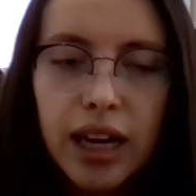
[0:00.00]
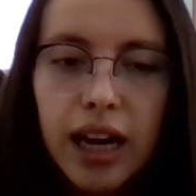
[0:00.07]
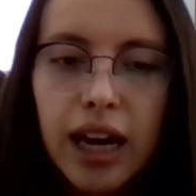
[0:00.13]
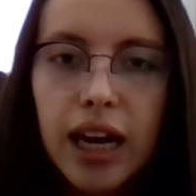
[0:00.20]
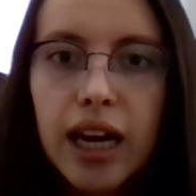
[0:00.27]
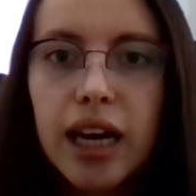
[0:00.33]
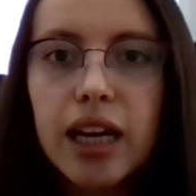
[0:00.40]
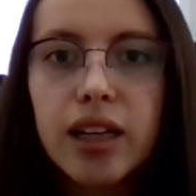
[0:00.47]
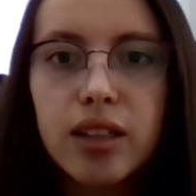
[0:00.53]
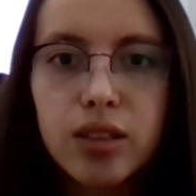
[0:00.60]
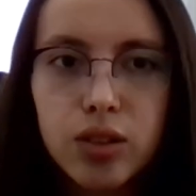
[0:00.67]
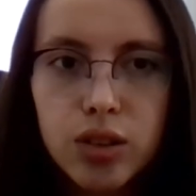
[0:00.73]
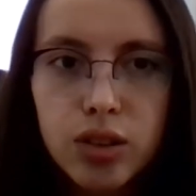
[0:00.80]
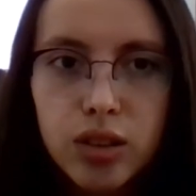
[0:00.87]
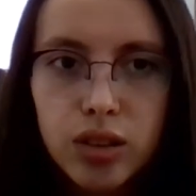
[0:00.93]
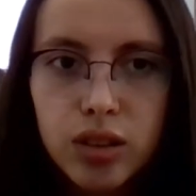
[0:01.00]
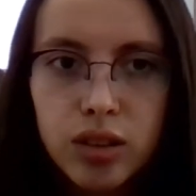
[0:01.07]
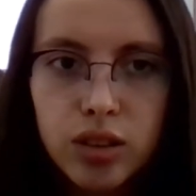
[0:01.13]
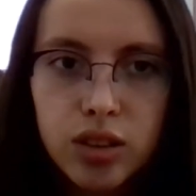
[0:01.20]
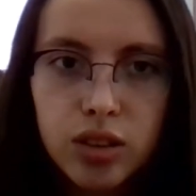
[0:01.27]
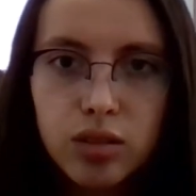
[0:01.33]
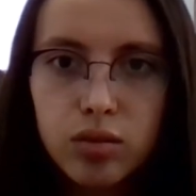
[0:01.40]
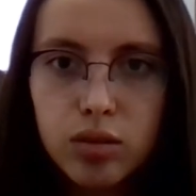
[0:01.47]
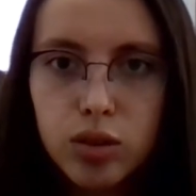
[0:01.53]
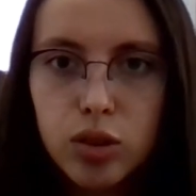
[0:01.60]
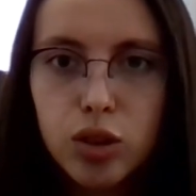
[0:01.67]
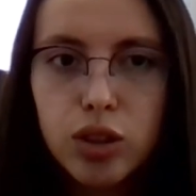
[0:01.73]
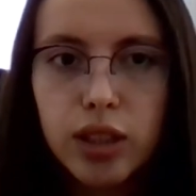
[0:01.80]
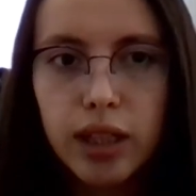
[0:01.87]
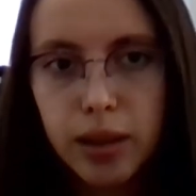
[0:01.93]
and return to
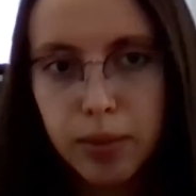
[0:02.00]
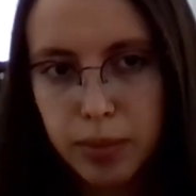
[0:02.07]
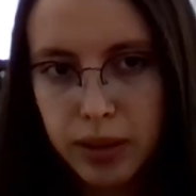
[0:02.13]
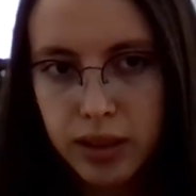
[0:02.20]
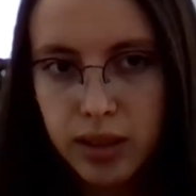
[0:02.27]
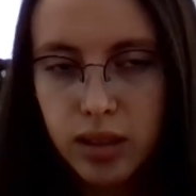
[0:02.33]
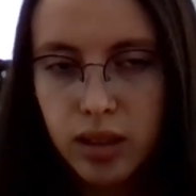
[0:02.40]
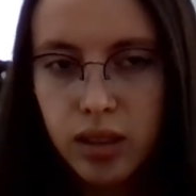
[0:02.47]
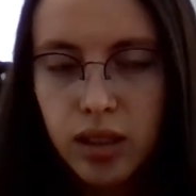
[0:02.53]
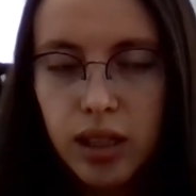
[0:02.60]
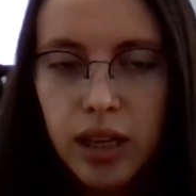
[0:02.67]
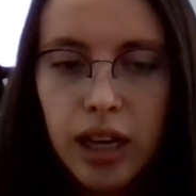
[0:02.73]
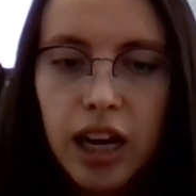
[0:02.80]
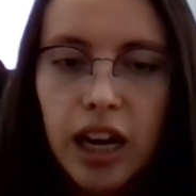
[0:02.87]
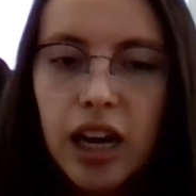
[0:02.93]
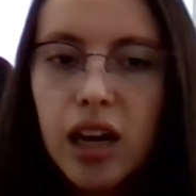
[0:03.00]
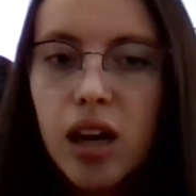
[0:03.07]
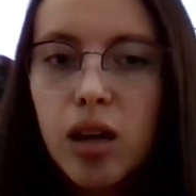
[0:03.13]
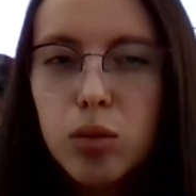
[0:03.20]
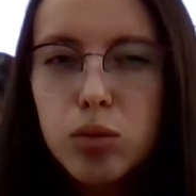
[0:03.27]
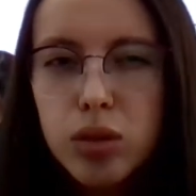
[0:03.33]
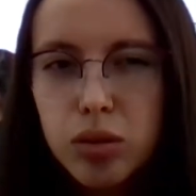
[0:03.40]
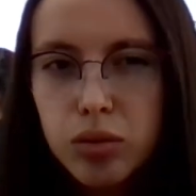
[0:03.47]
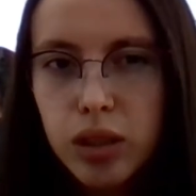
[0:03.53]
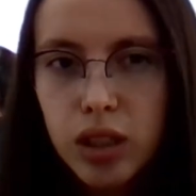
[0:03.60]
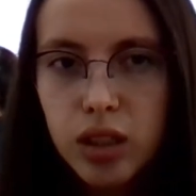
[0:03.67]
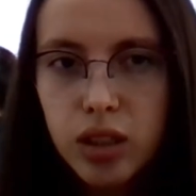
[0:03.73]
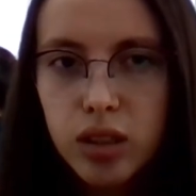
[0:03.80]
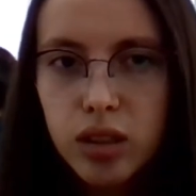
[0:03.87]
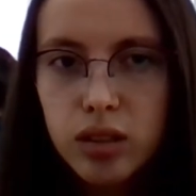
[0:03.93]
the arepas. And we will
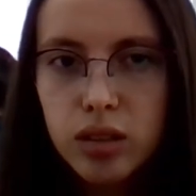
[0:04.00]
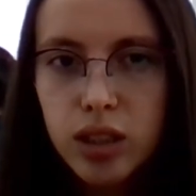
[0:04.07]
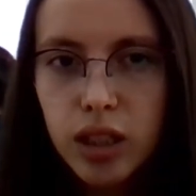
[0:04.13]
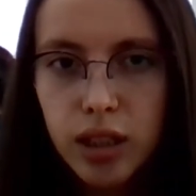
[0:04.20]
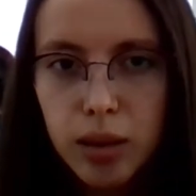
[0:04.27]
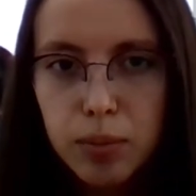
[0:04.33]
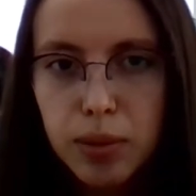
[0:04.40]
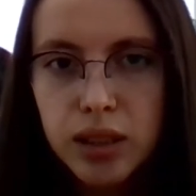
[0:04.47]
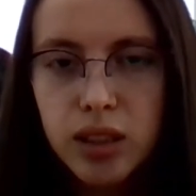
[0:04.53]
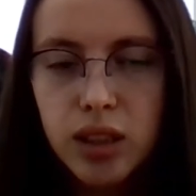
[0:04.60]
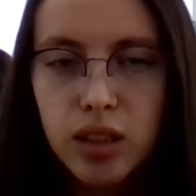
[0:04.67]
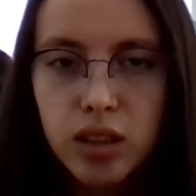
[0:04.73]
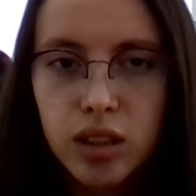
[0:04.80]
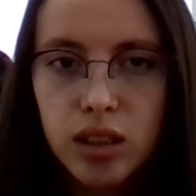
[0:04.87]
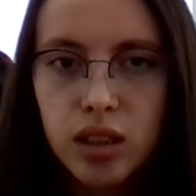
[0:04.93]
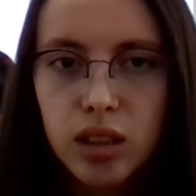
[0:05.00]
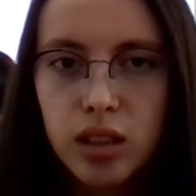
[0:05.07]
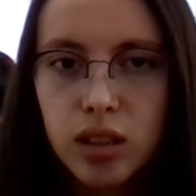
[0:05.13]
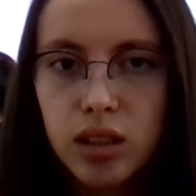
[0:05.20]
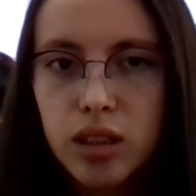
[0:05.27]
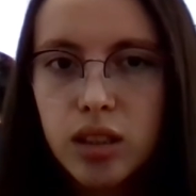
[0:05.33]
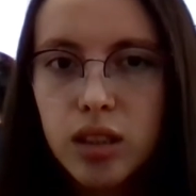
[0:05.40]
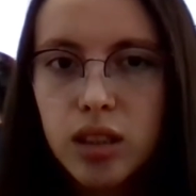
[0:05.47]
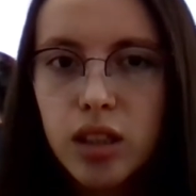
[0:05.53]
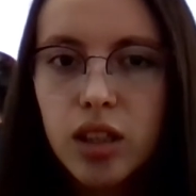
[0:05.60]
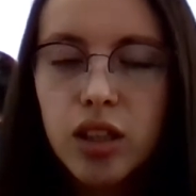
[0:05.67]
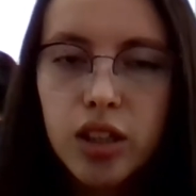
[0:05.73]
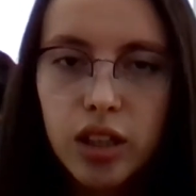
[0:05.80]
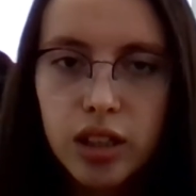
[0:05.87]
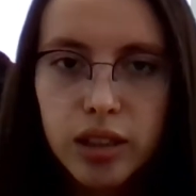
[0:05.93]
cook the arepas until
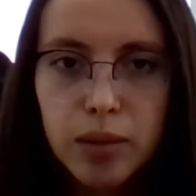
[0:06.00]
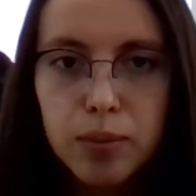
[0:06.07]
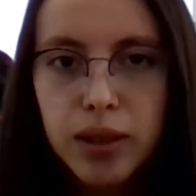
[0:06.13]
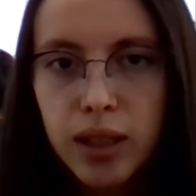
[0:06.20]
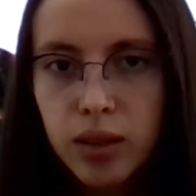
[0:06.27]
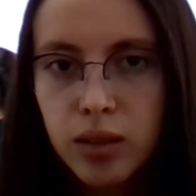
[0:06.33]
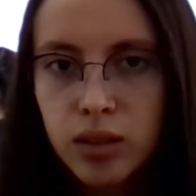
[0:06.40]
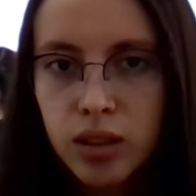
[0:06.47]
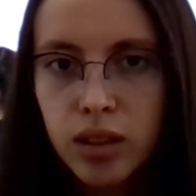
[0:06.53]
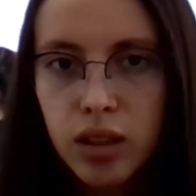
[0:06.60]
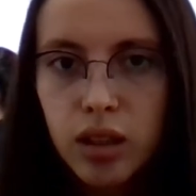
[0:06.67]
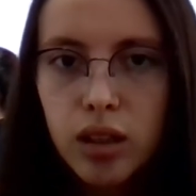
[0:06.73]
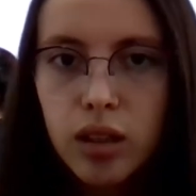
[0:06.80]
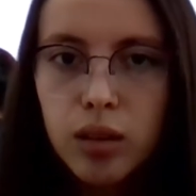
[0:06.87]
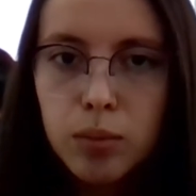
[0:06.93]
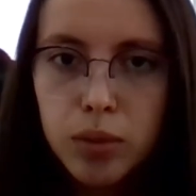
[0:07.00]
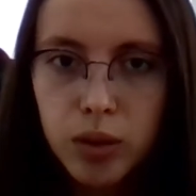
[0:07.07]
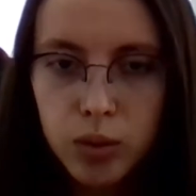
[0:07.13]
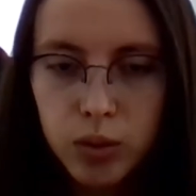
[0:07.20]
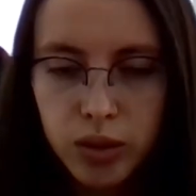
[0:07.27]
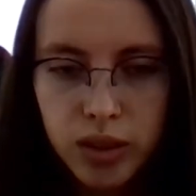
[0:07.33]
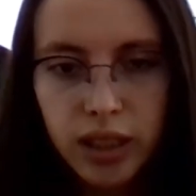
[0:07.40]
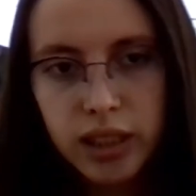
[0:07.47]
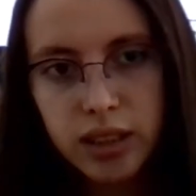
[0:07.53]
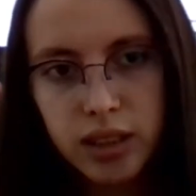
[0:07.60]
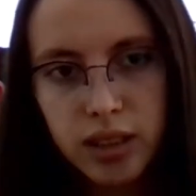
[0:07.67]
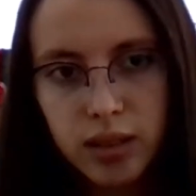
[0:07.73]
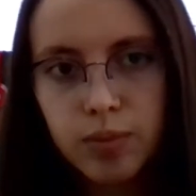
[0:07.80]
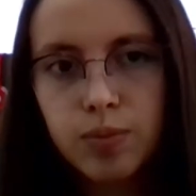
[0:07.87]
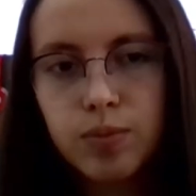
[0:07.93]
golden brown on both sides.